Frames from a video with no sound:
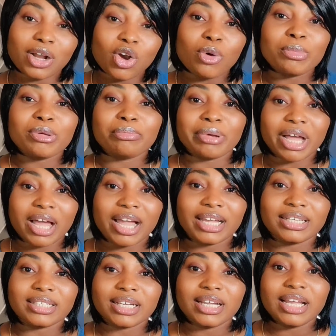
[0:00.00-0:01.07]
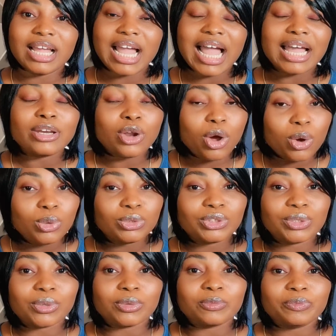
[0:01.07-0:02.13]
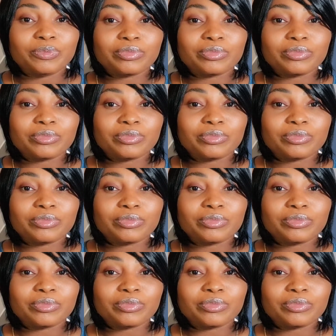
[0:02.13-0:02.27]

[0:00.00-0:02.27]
coming behind, and also